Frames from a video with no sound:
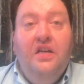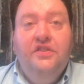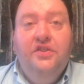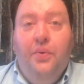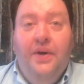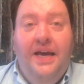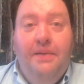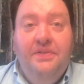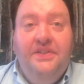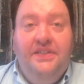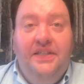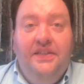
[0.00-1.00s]
So what
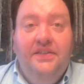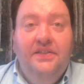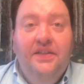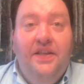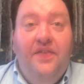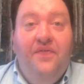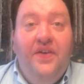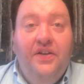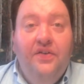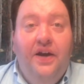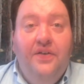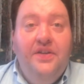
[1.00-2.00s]
happens is, they
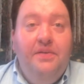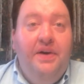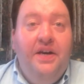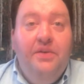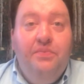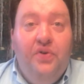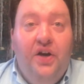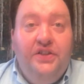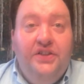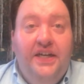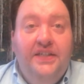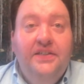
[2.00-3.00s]
figure out the amount of the
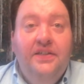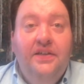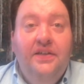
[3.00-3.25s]
project,